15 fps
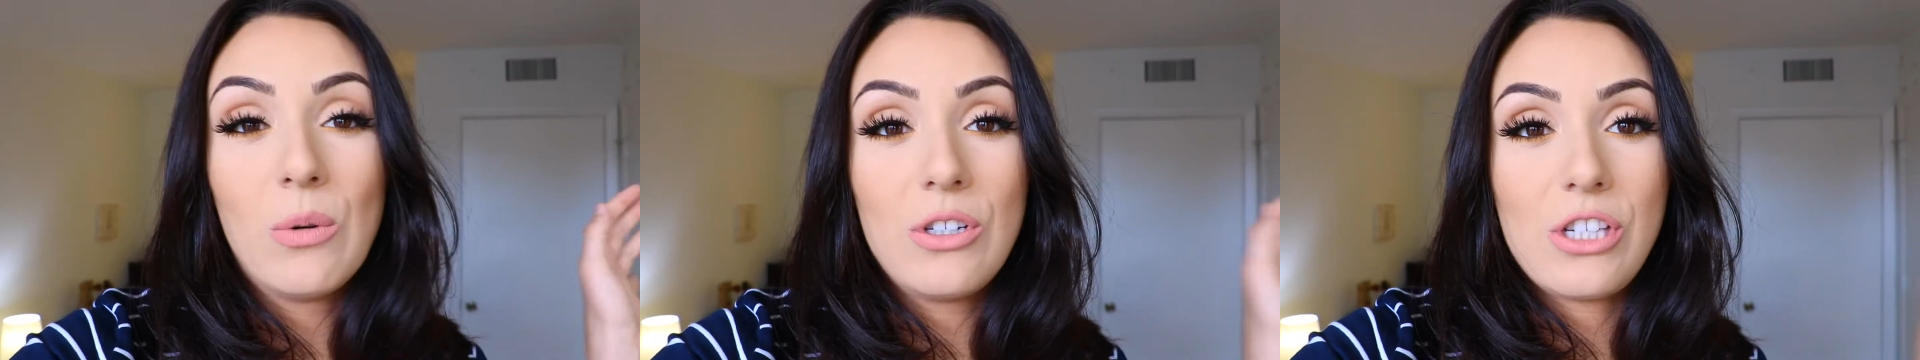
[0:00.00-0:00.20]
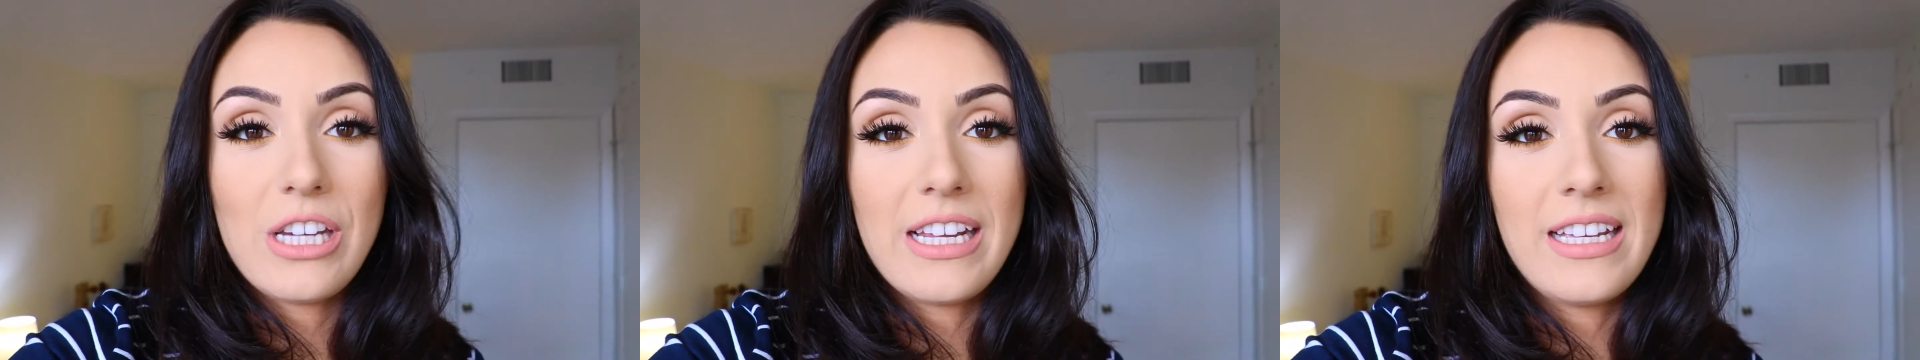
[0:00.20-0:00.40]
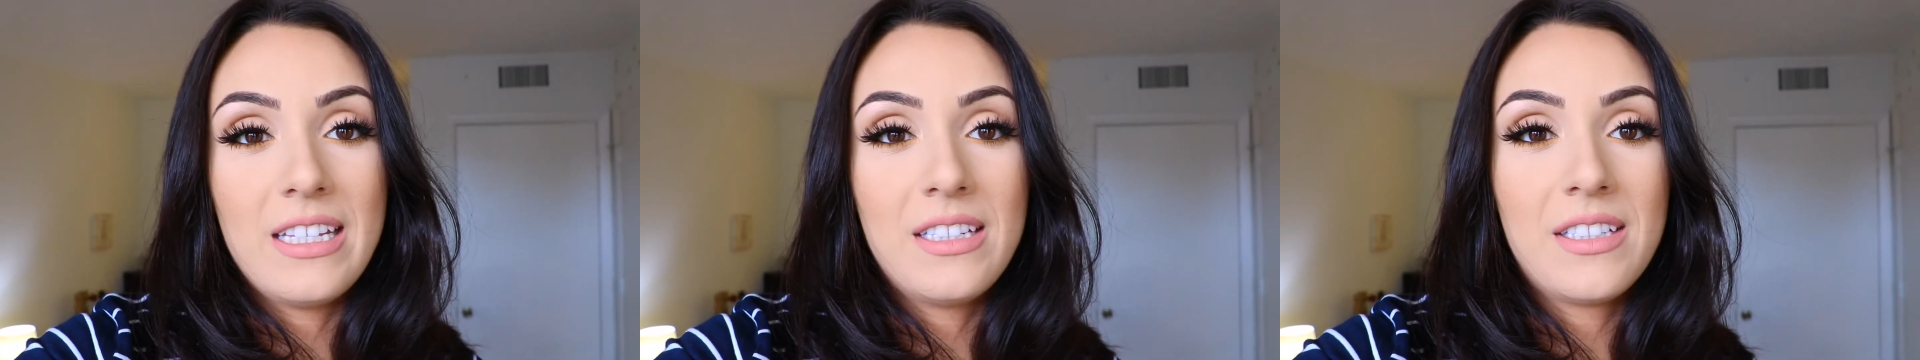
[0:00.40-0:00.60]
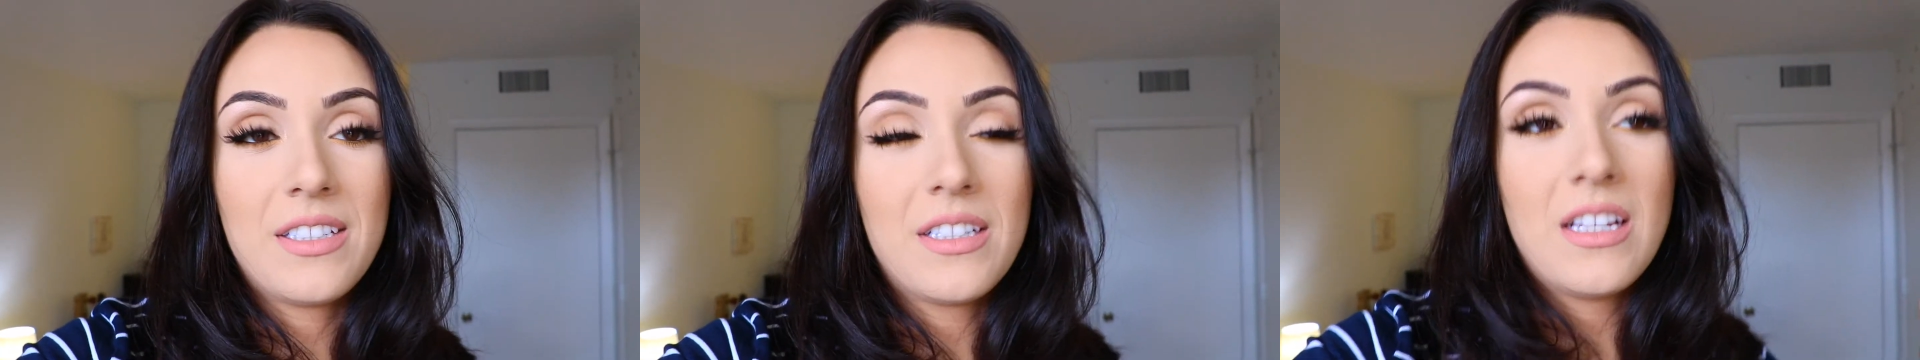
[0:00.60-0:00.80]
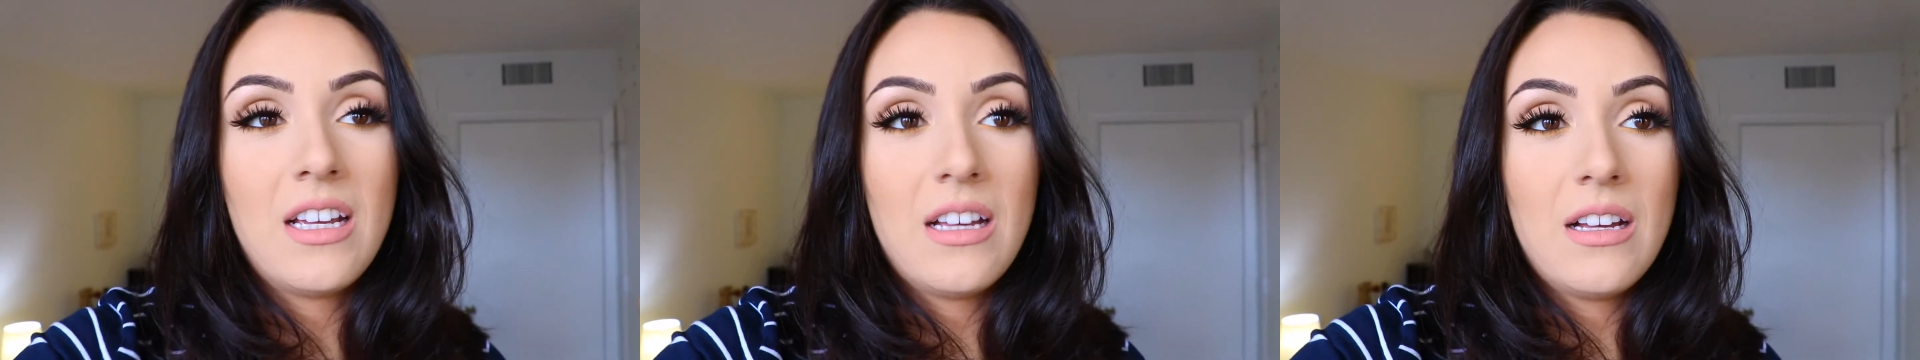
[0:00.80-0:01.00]
Which is
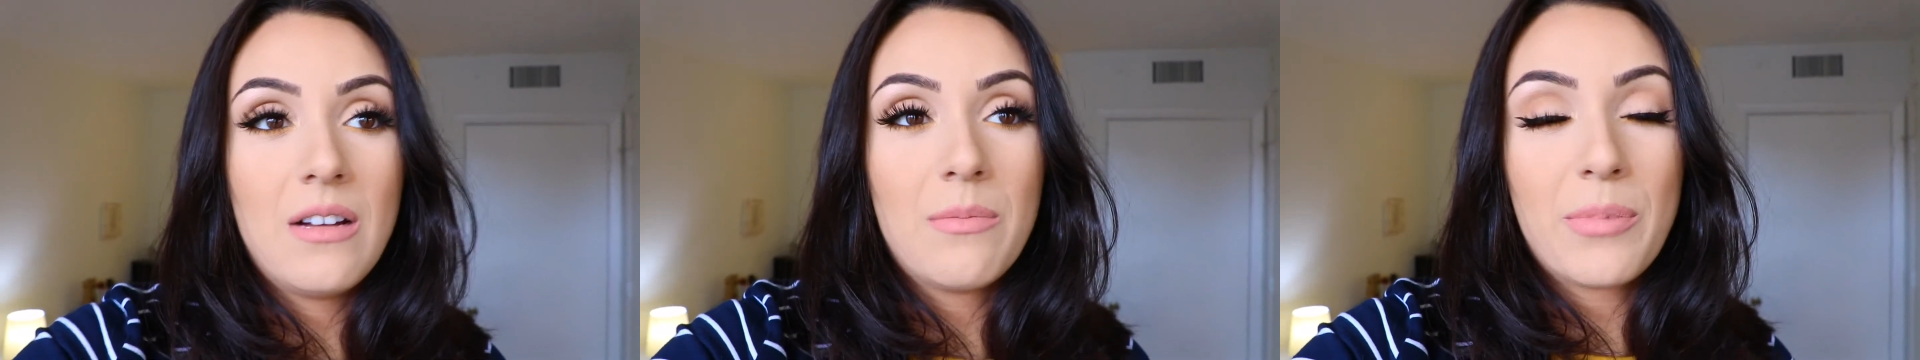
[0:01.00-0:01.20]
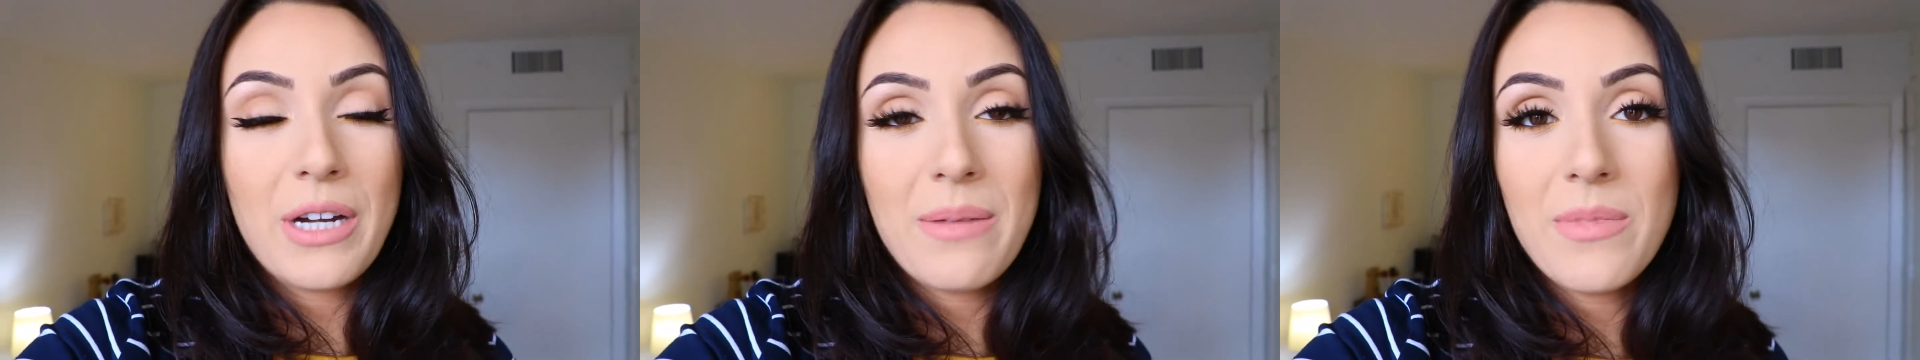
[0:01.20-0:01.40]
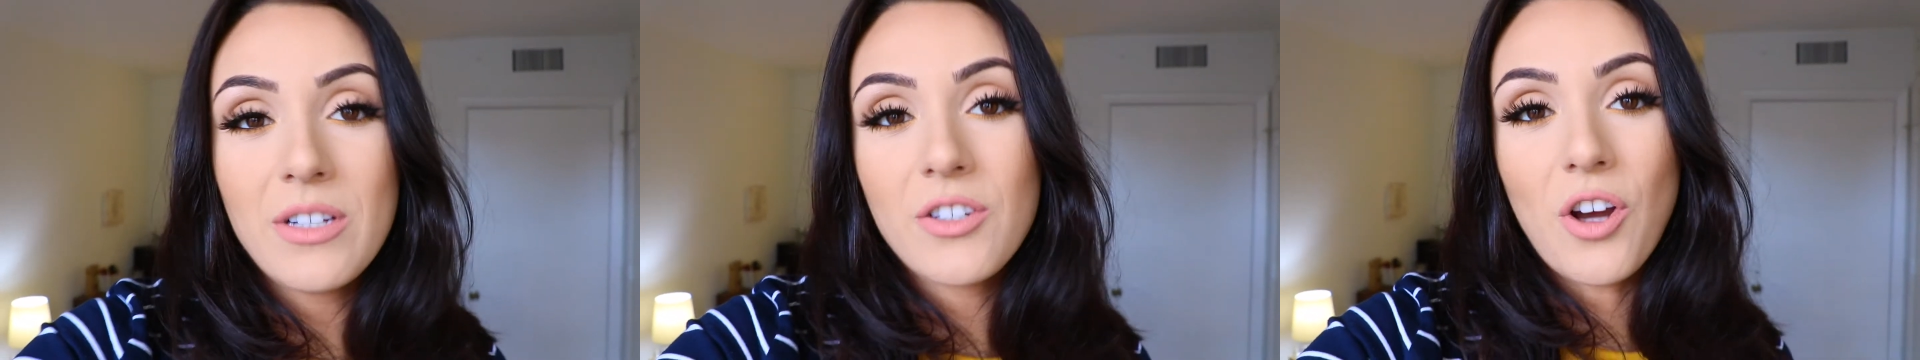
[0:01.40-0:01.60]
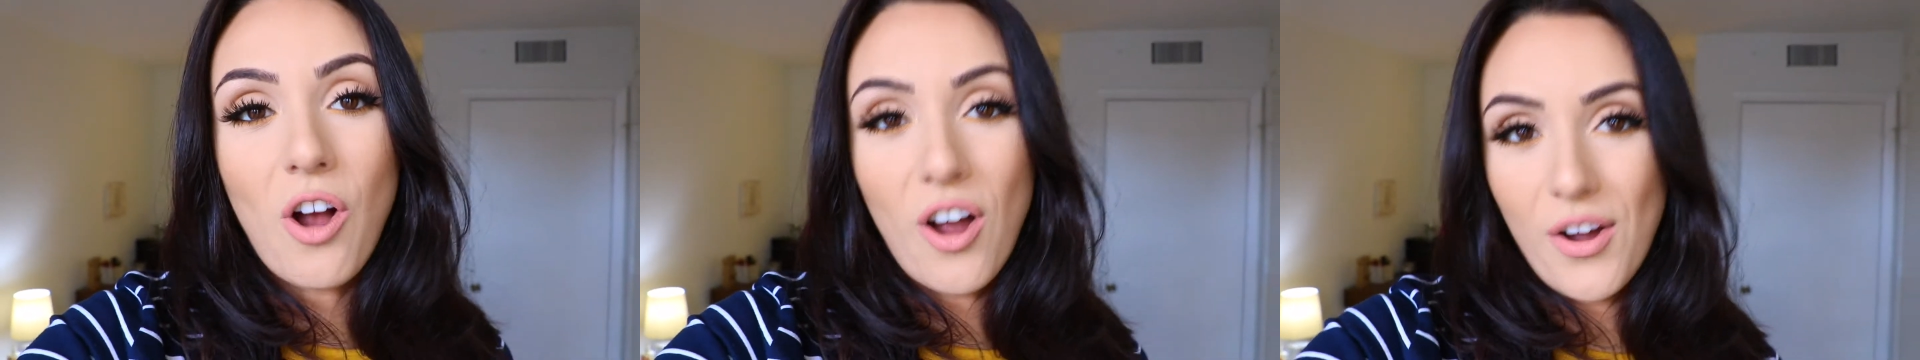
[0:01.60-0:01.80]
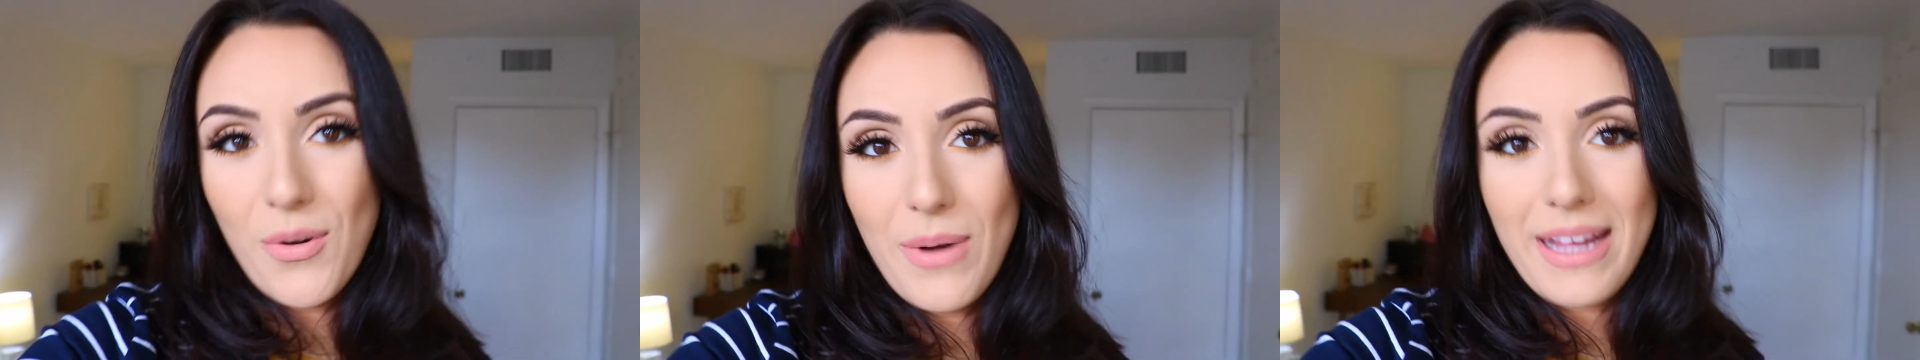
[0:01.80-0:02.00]
pretty much
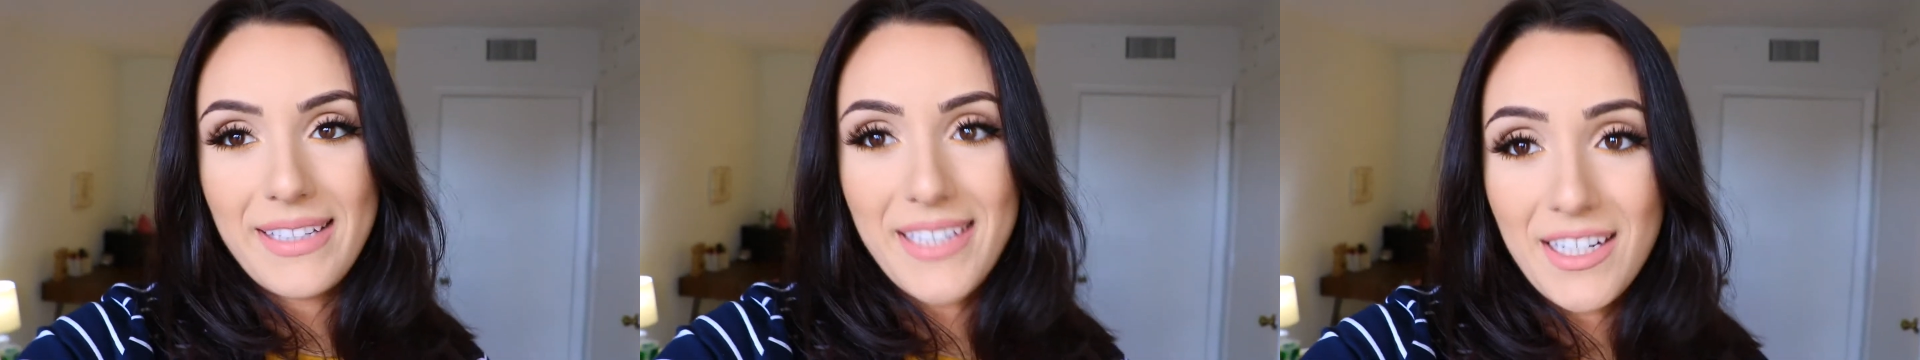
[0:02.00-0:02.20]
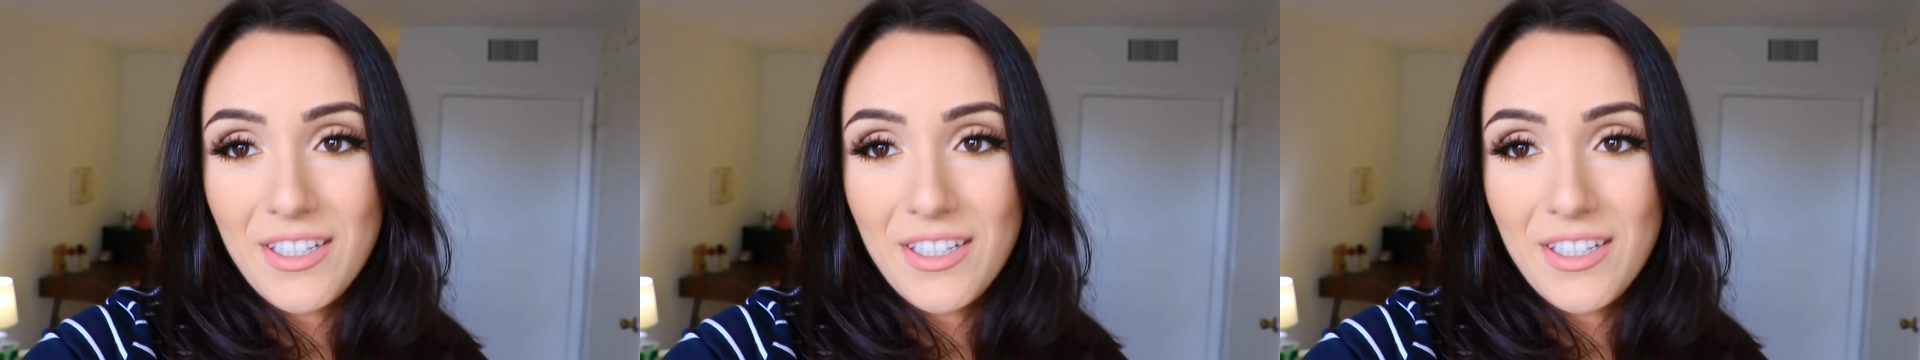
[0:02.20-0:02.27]
always